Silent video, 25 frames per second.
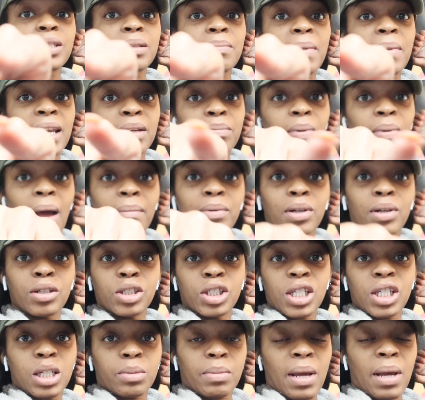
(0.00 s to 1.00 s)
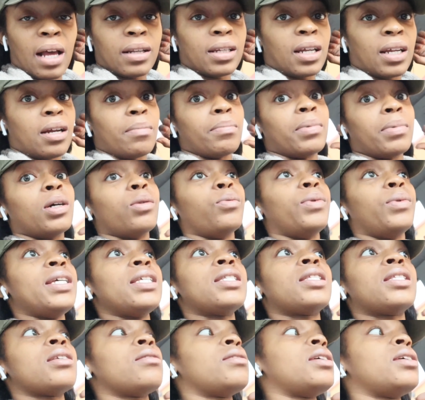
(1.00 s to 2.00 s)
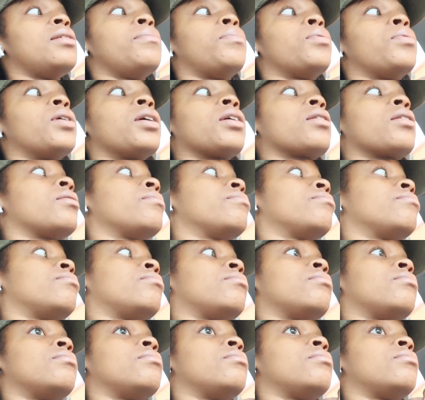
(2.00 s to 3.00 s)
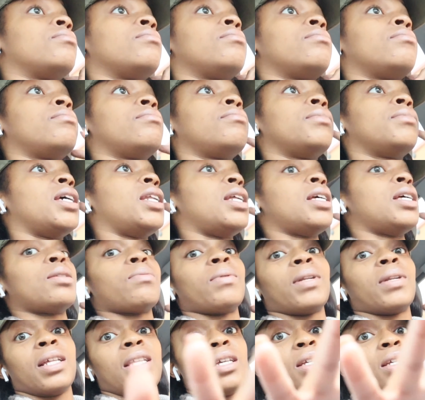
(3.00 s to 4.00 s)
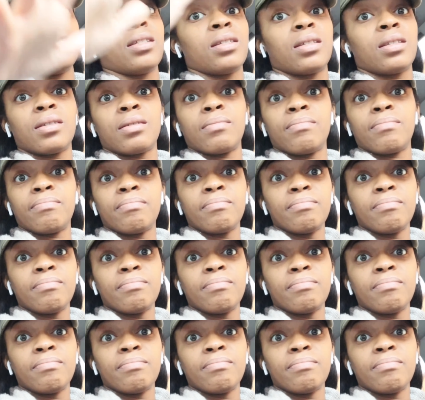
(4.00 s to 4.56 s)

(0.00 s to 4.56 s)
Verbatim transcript: somebody probably gonna judge me out there, but we still eat pork. It is what it is.